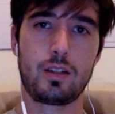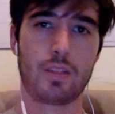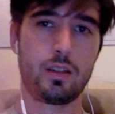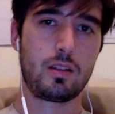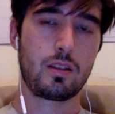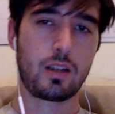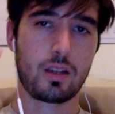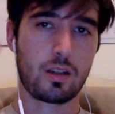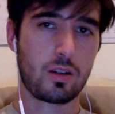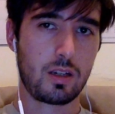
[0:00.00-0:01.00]
and like
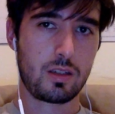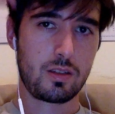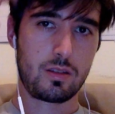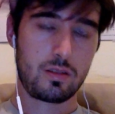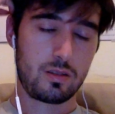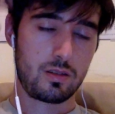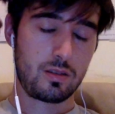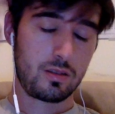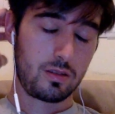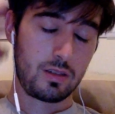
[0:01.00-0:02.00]
across
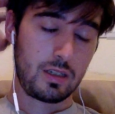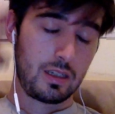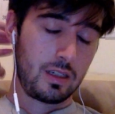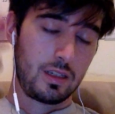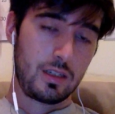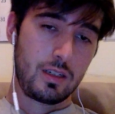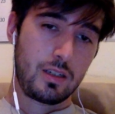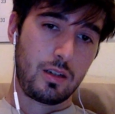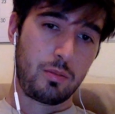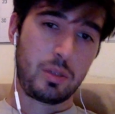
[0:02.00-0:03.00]

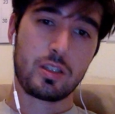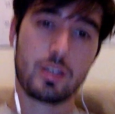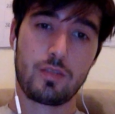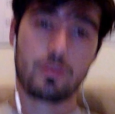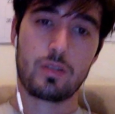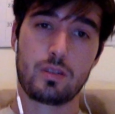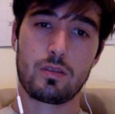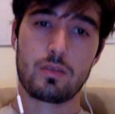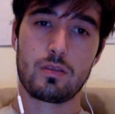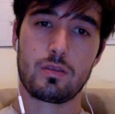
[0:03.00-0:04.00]
a bunch of different,
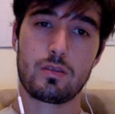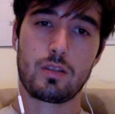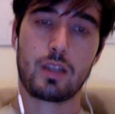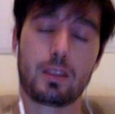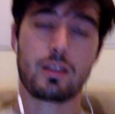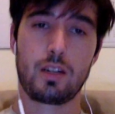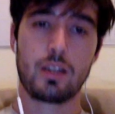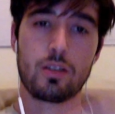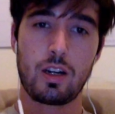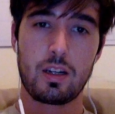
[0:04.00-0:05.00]
like they're
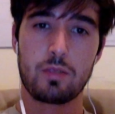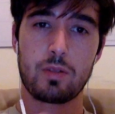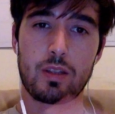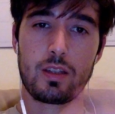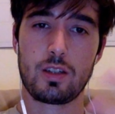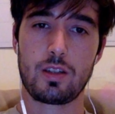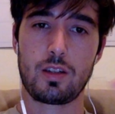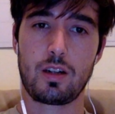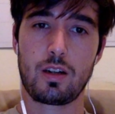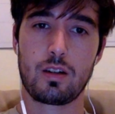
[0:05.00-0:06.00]
interacting with each
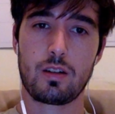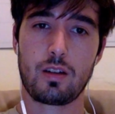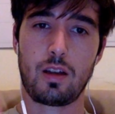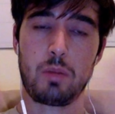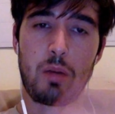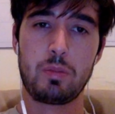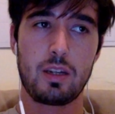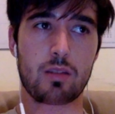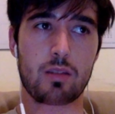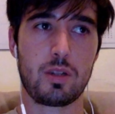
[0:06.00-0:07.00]
other. I'm
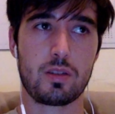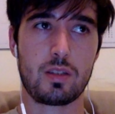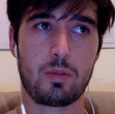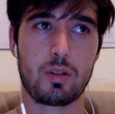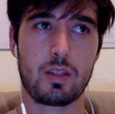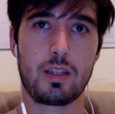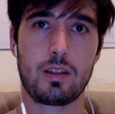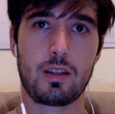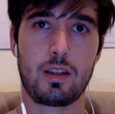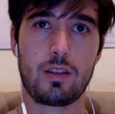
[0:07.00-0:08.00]
updating them all separately,
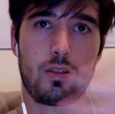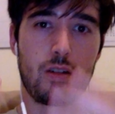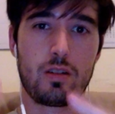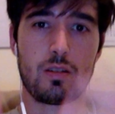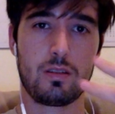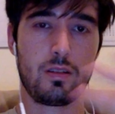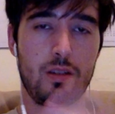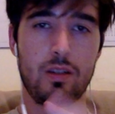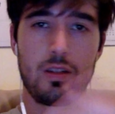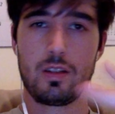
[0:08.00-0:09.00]
and they're all
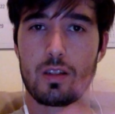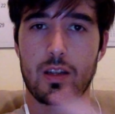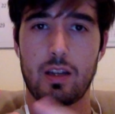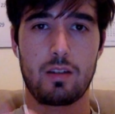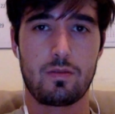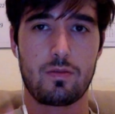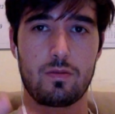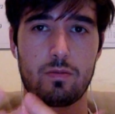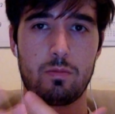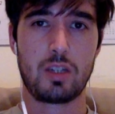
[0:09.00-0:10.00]
kind of
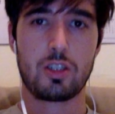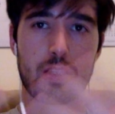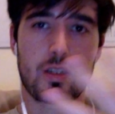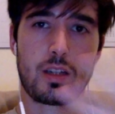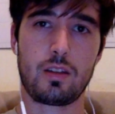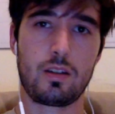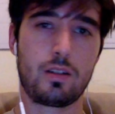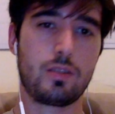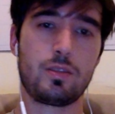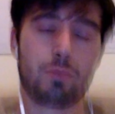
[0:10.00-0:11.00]
meshing together.
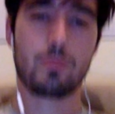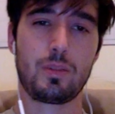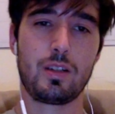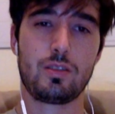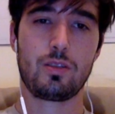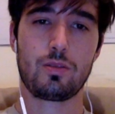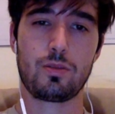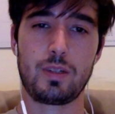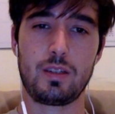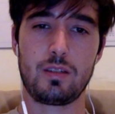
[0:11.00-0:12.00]
It's so sweet.